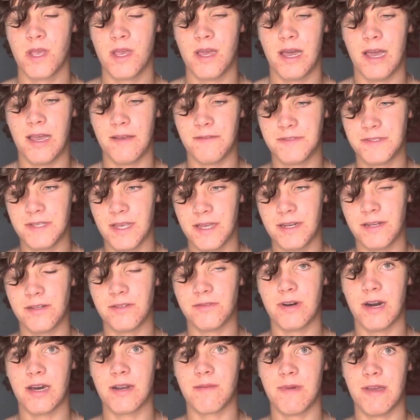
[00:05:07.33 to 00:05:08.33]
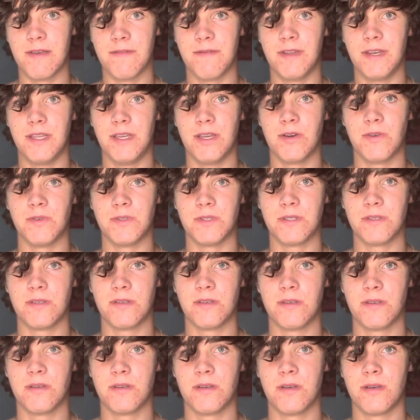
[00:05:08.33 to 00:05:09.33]
I've said in a lot of my videos
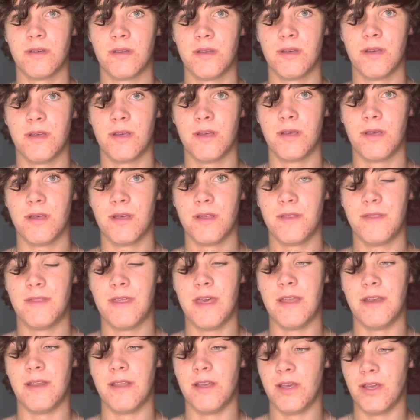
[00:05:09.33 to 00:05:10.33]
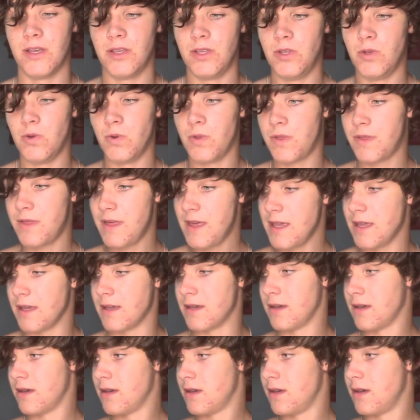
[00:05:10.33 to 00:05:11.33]
that you
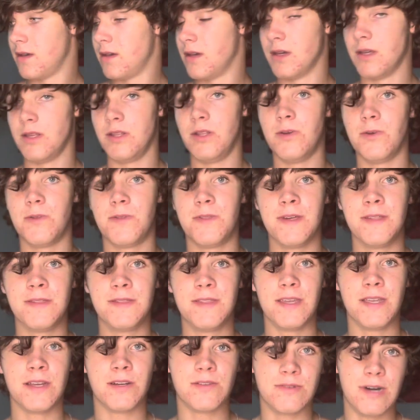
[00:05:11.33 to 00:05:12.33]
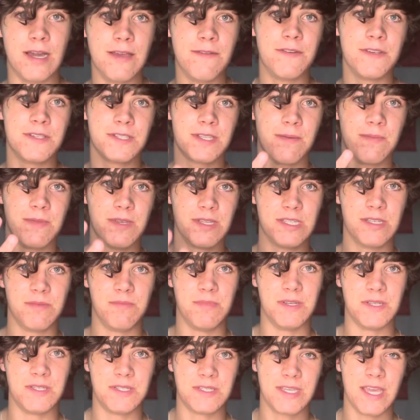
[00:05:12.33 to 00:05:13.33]
think, you think that your life is something to
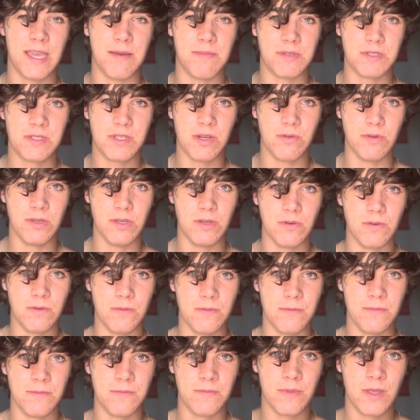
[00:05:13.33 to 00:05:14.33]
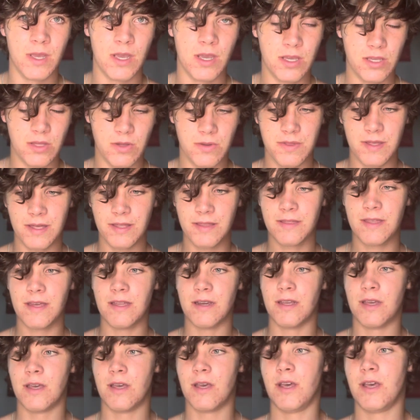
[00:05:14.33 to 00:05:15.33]
be escaped, don't you? You think
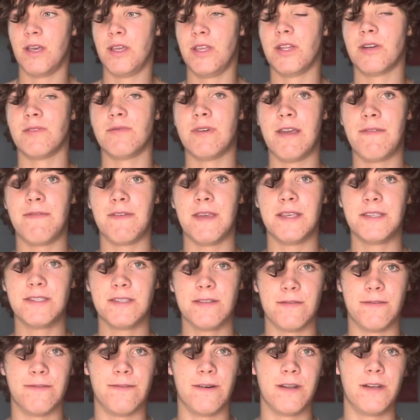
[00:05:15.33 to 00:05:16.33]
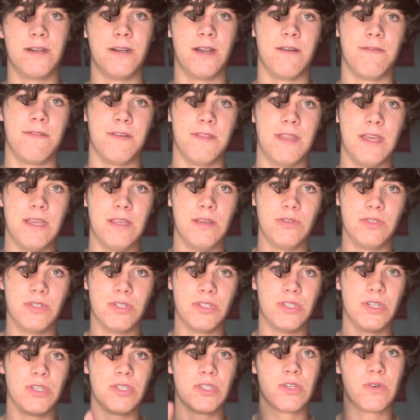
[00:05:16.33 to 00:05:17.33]
that your life isn't fun enough and that you
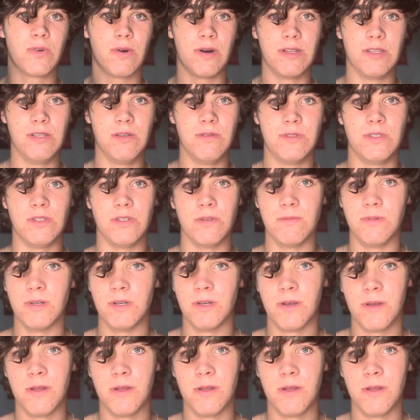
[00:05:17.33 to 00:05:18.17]
should just go on YouTube.